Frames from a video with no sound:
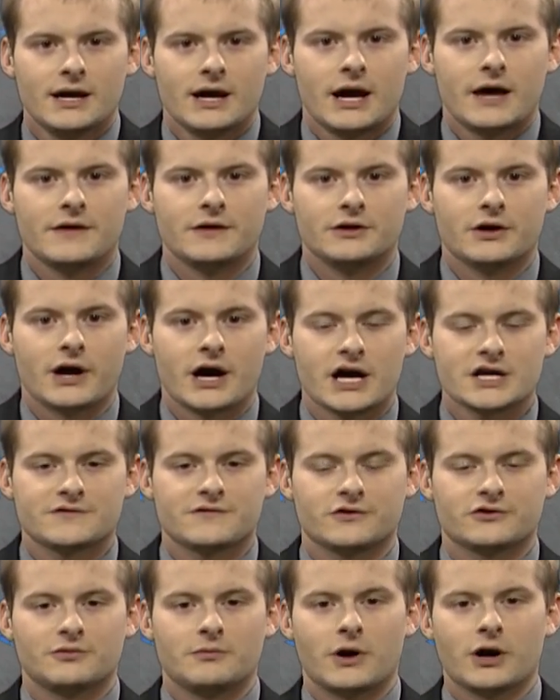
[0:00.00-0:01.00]
And then your highs
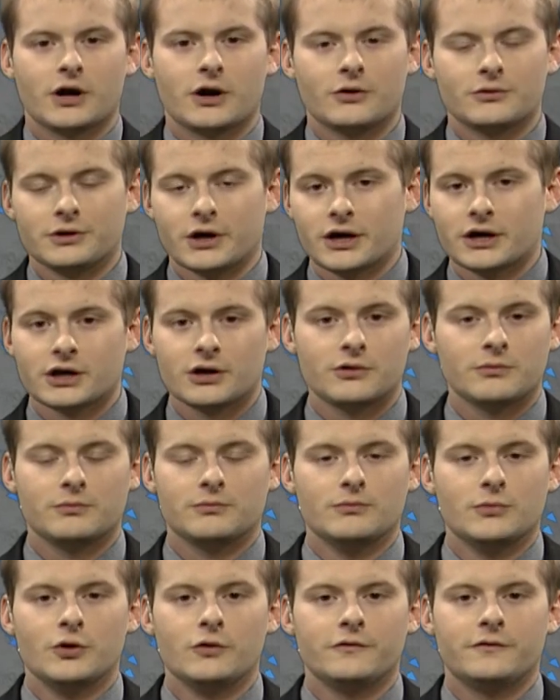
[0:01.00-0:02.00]
for tomorrow, not going to
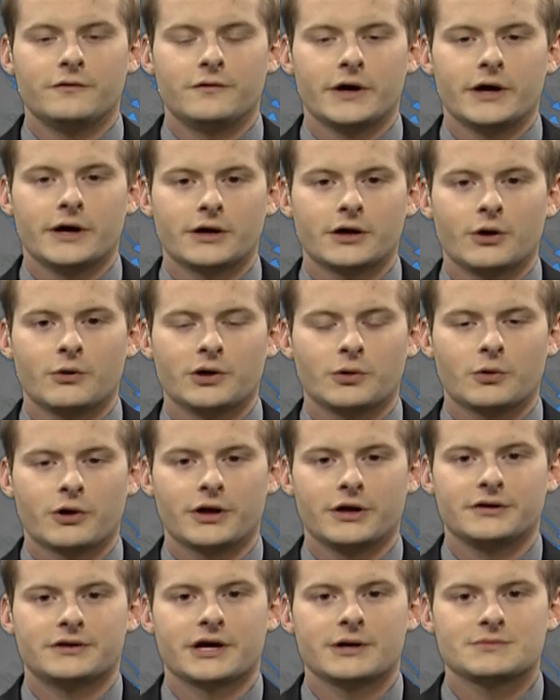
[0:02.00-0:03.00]
move and go anywhere
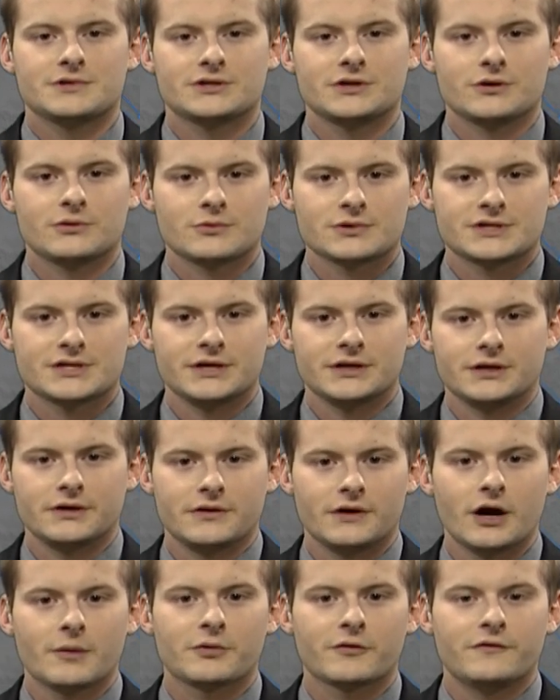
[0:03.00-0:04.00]
anytime soon. We're sitting in
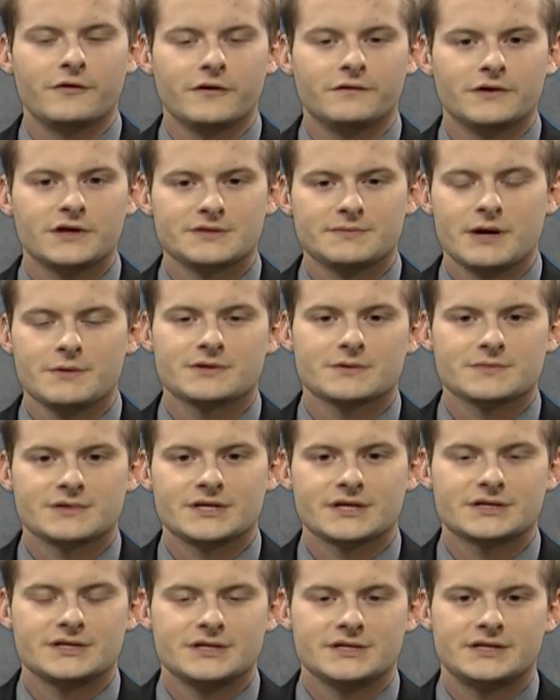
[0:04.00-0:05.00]
the upper 50s, maybe some
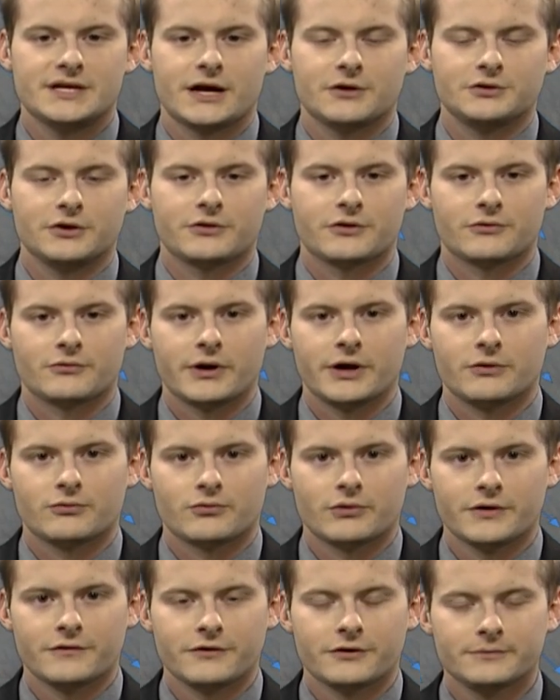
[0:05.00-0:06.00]
60s down near the Red
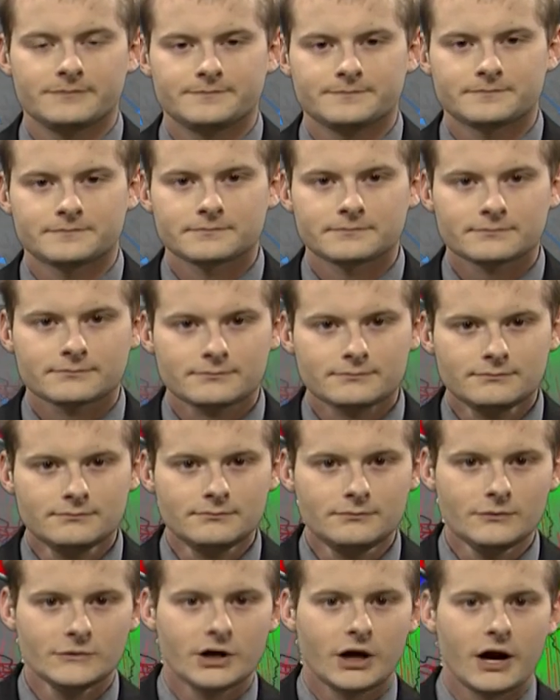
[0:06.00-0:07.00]
River.
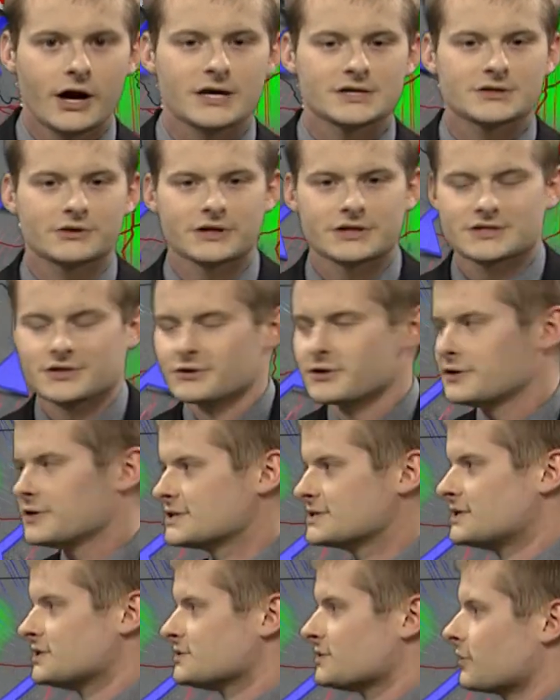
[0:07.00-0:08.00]
All right, so let's look at
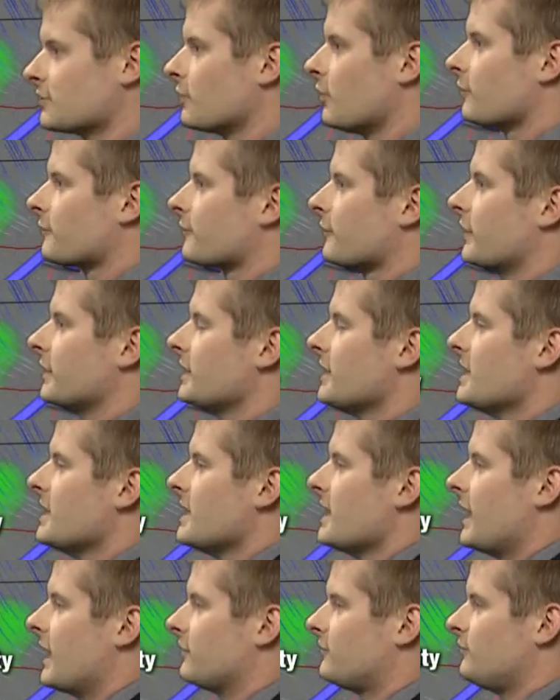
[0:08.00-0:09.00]
this. Here's our cold front
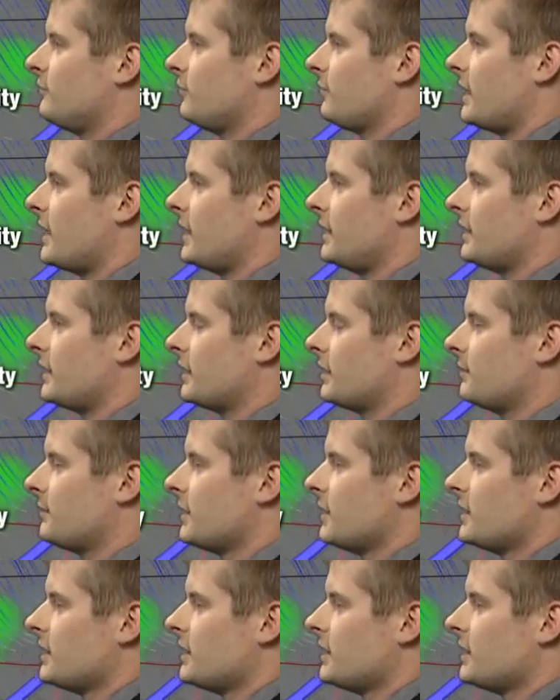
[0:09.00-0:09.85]
at 2 a.m.